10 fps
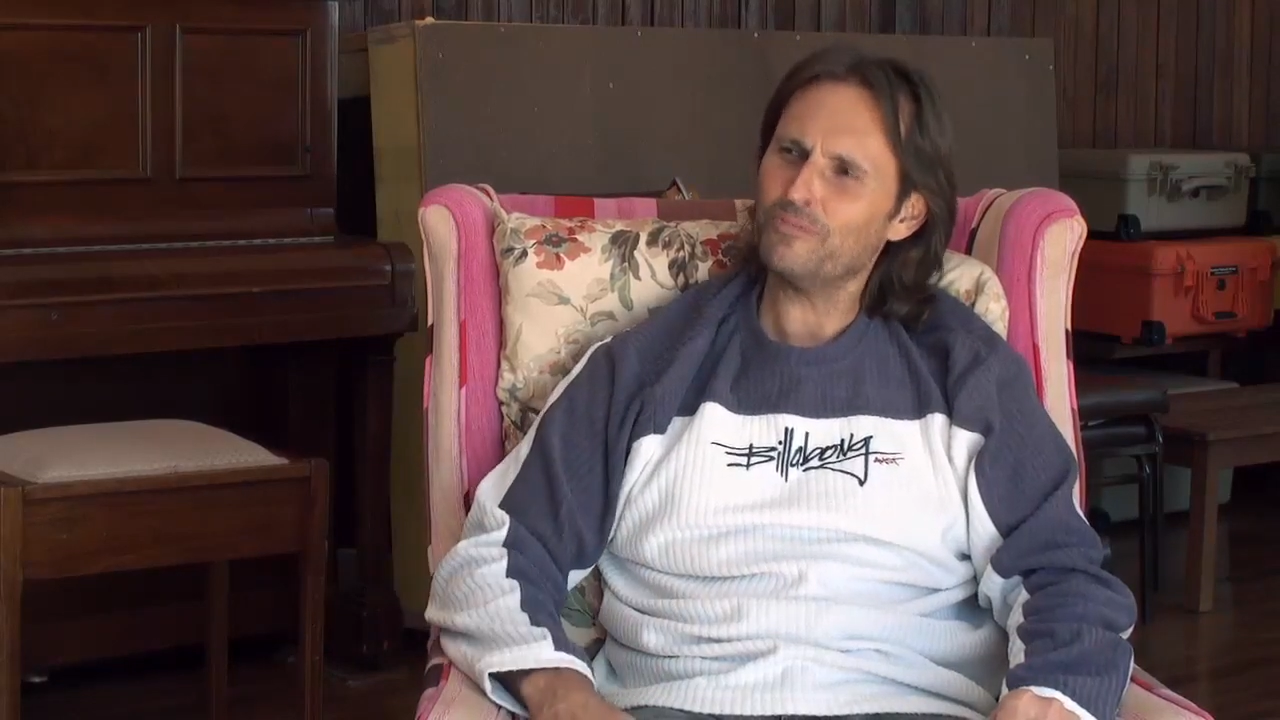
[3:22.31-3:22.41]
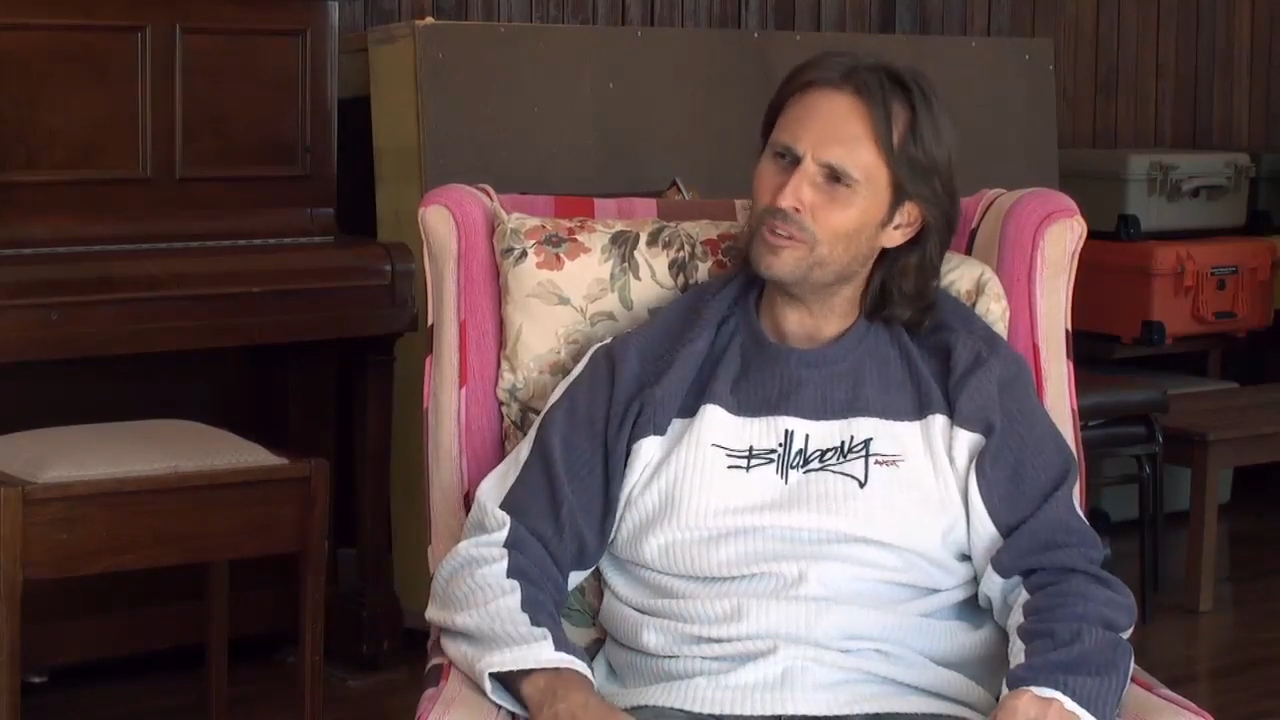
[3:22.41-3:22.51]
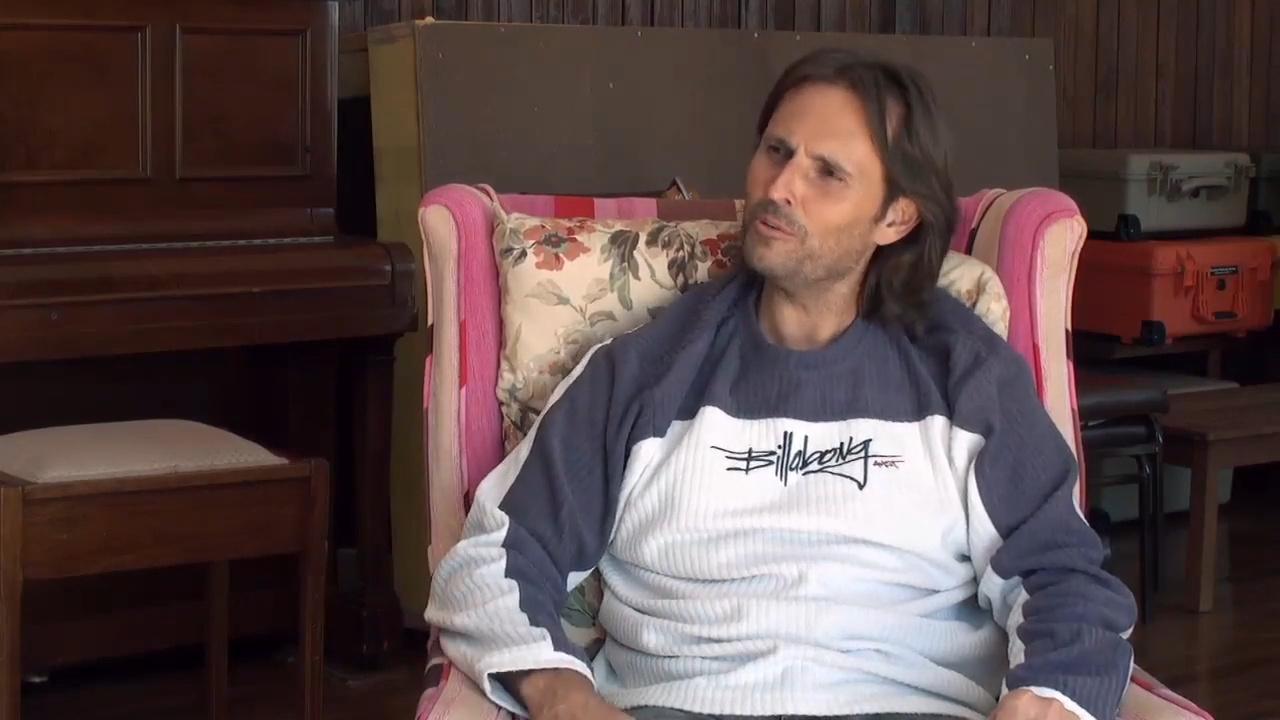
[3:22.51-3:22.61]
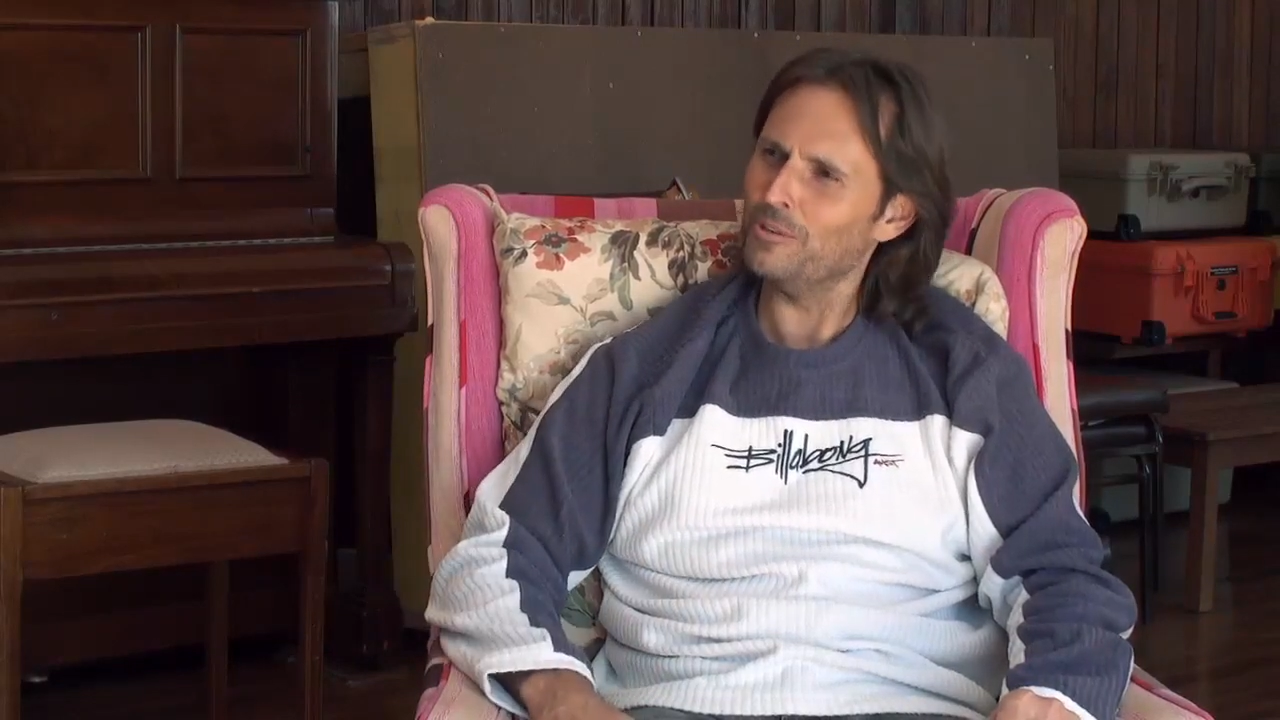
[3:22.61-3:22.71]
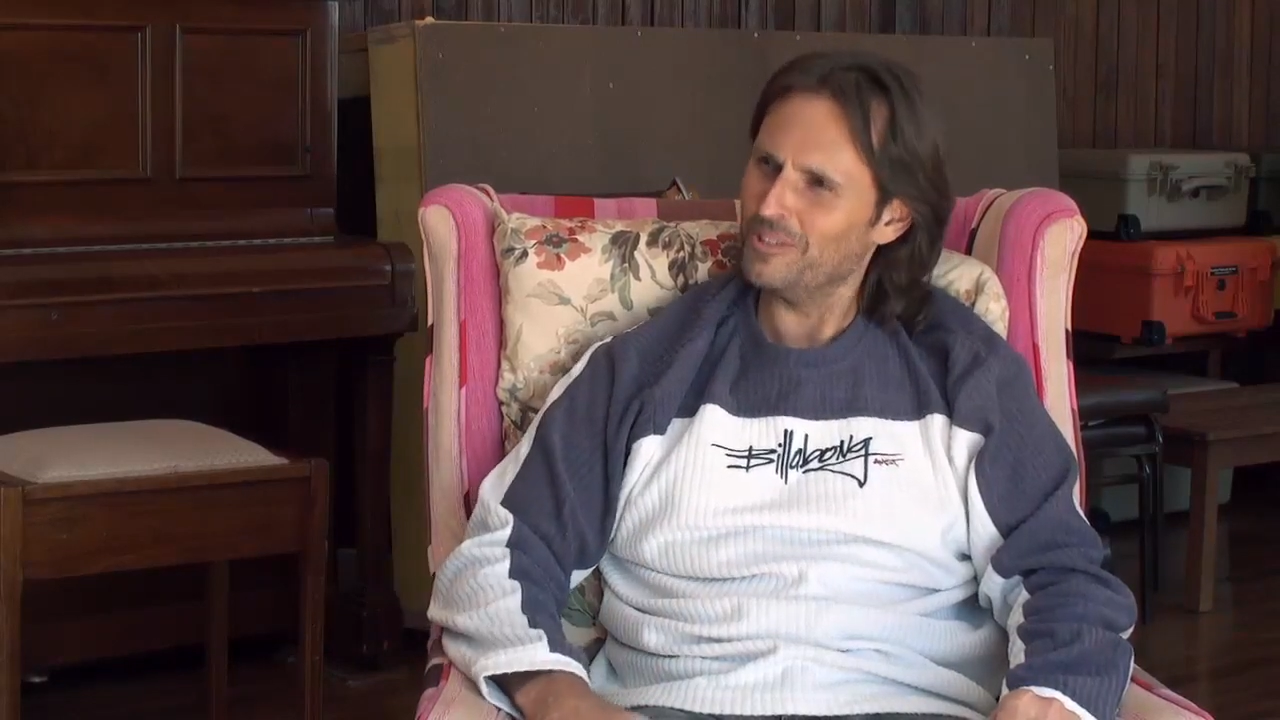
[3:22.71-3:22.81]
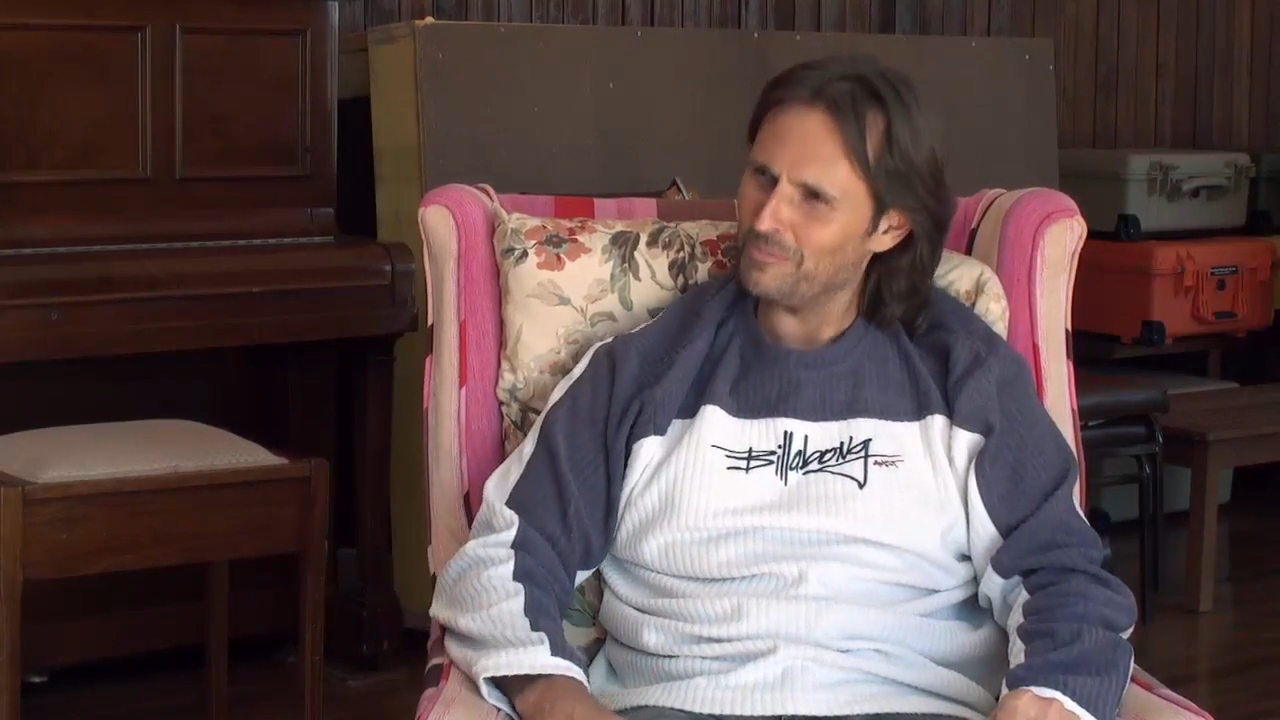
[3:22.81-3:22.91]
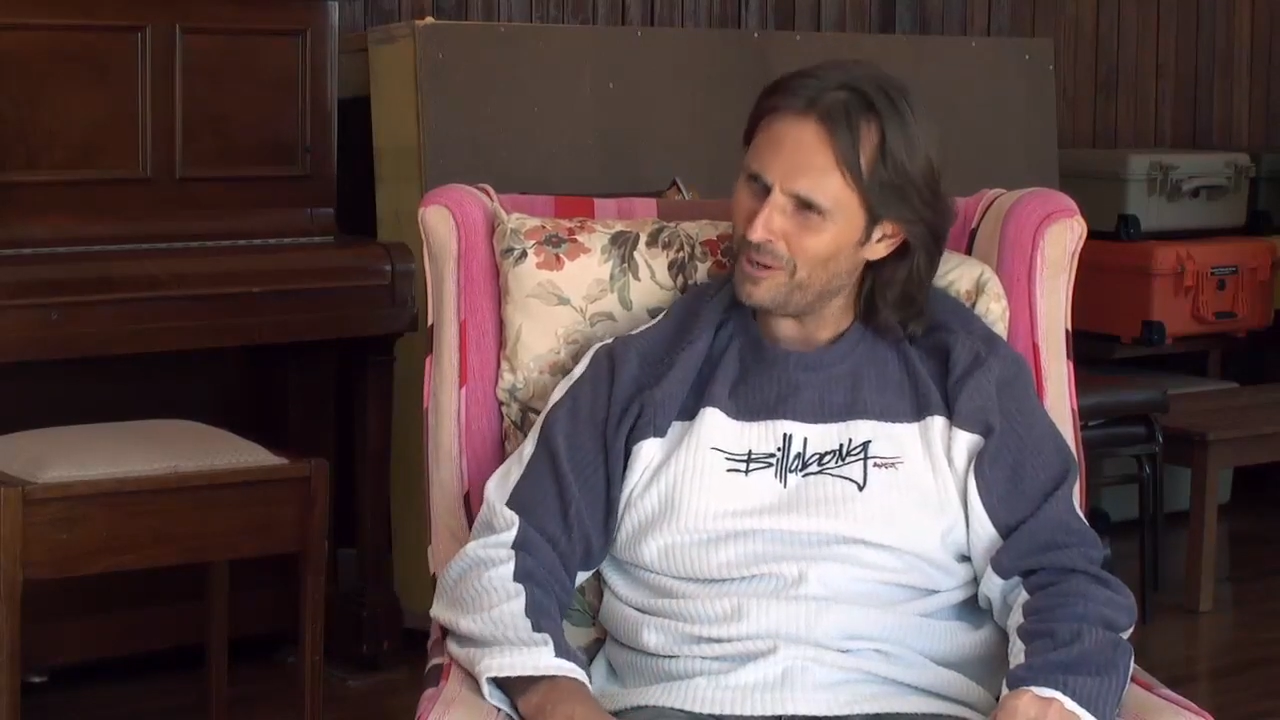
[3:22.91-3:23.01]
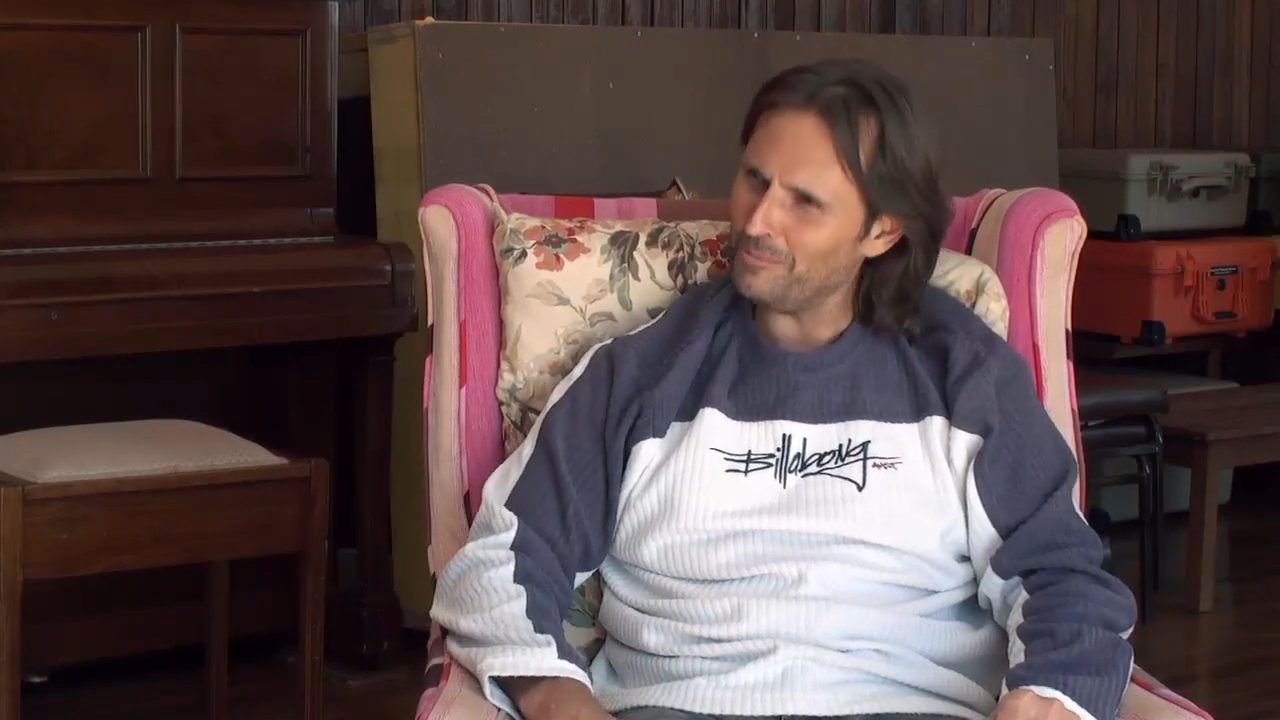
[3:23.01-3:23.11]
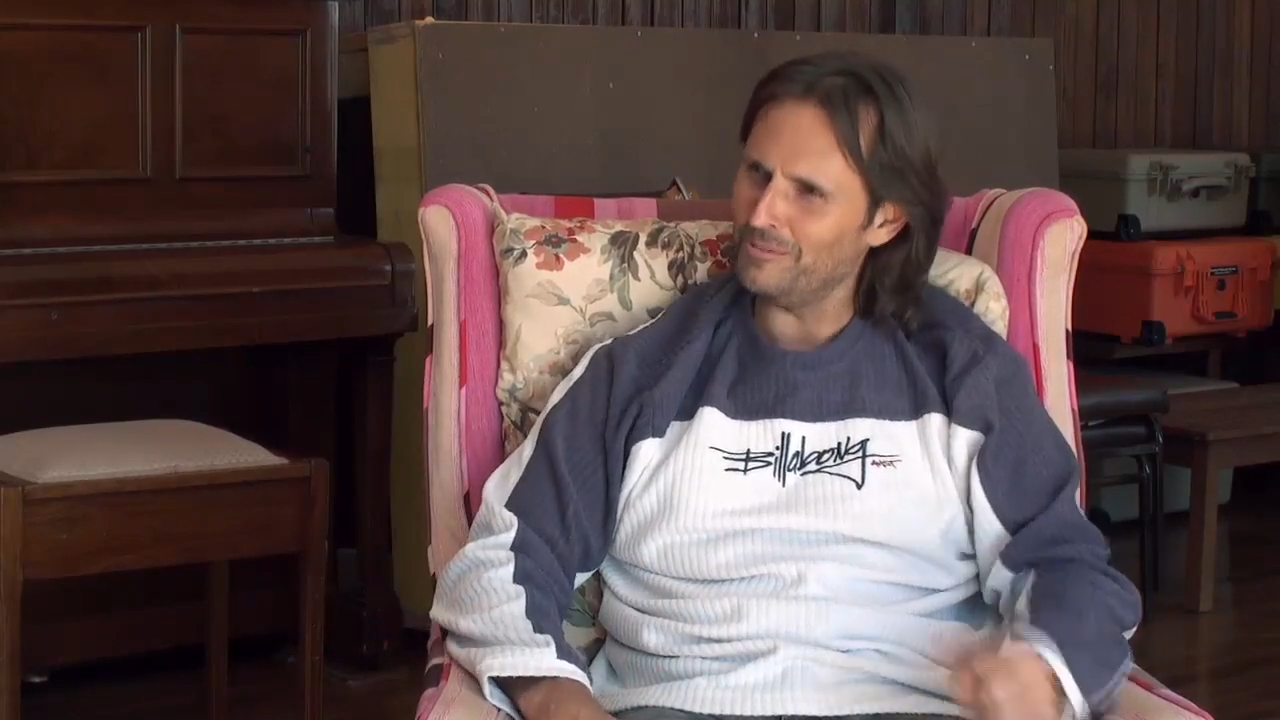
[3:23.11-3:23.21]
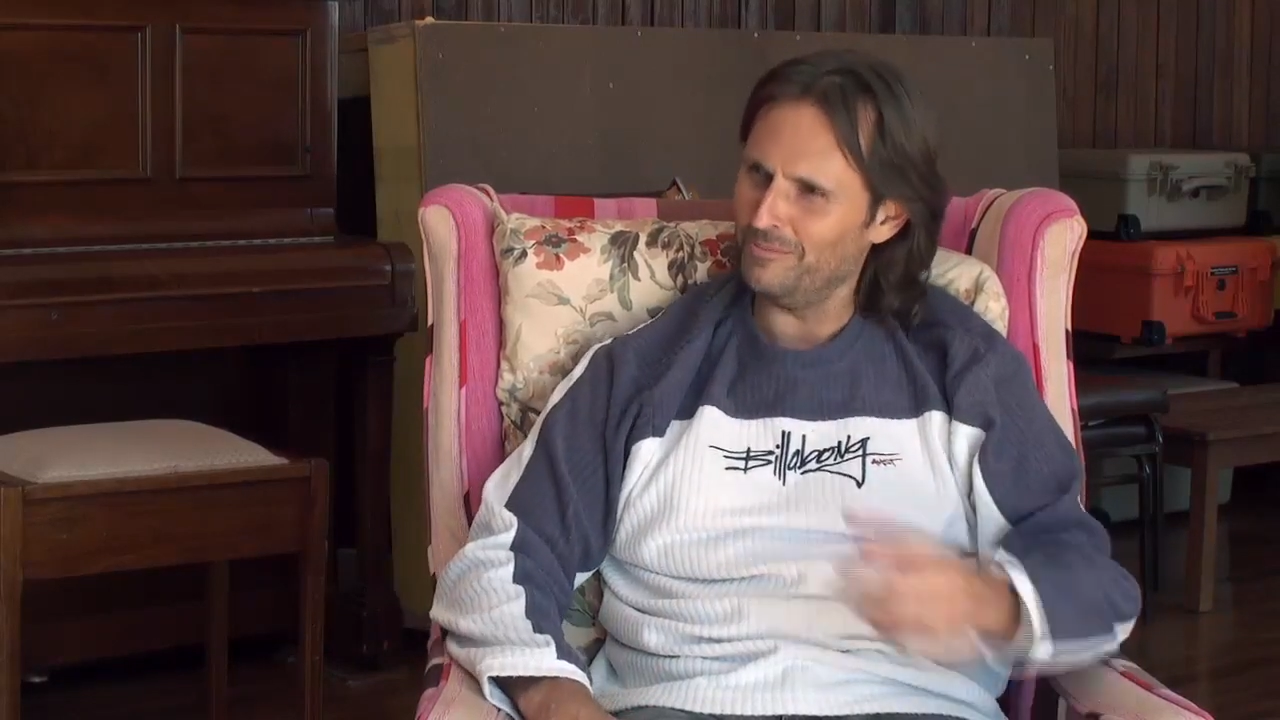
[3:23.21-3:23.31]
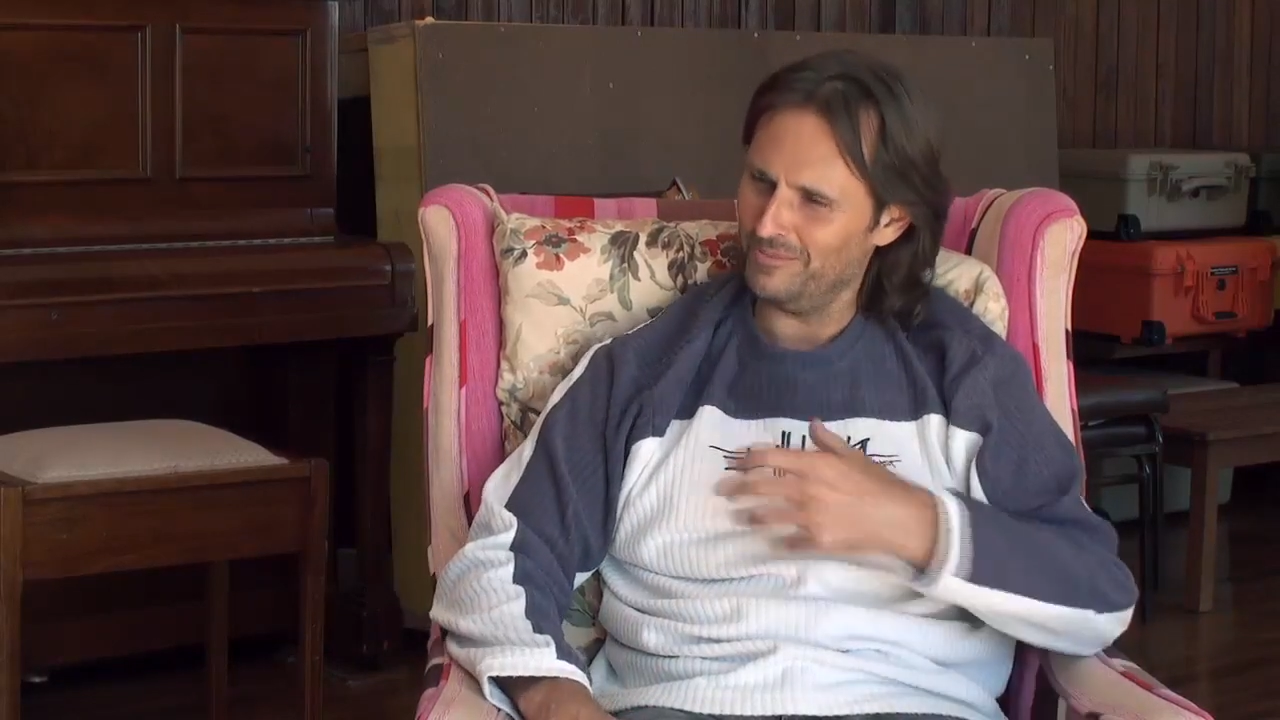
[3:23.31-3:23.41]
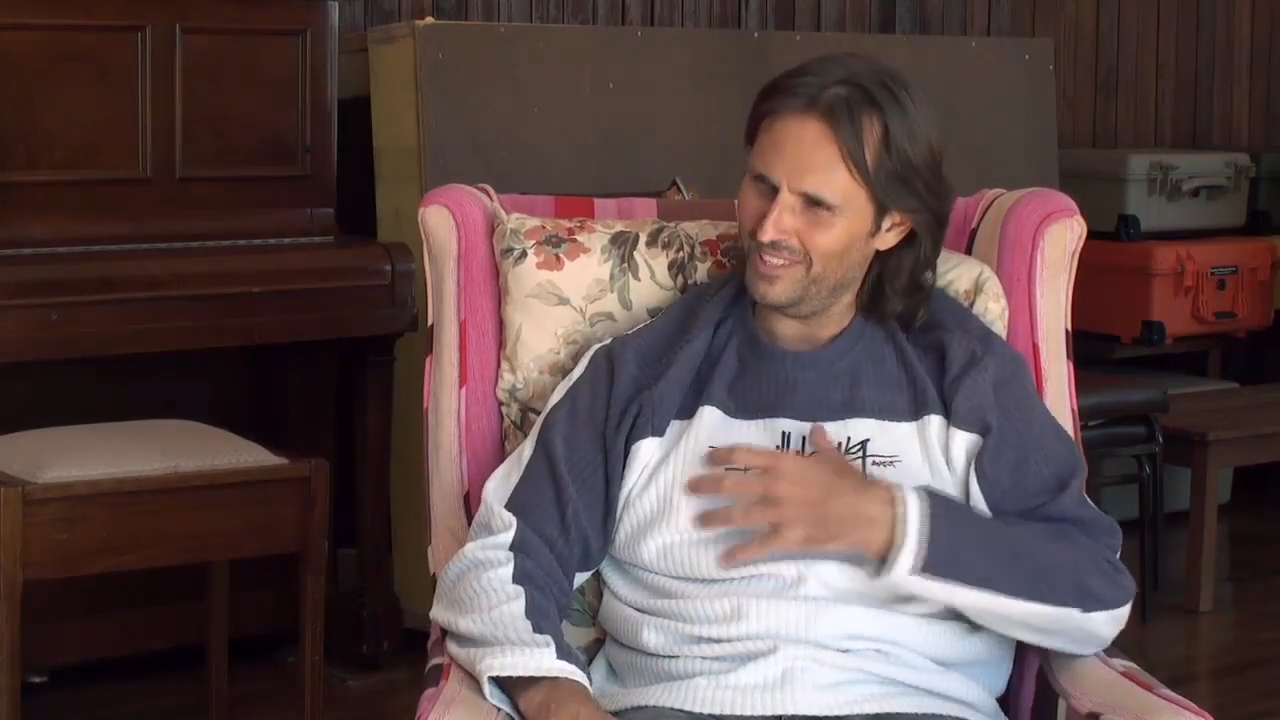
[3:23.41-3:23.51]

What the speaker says: cured the problem